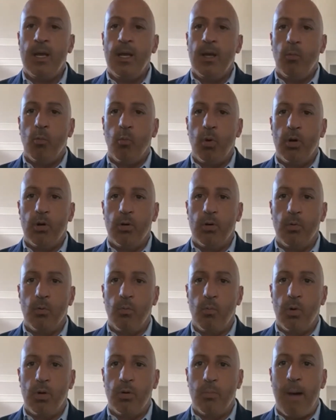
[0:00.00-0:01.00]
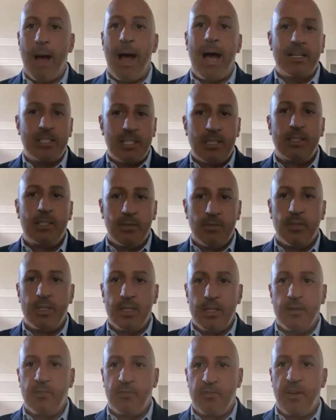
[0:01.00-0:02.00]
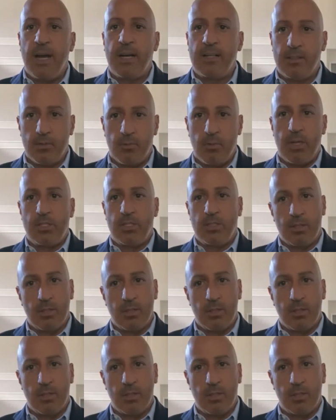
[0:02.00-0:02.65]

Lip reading: will positively infect the rest of the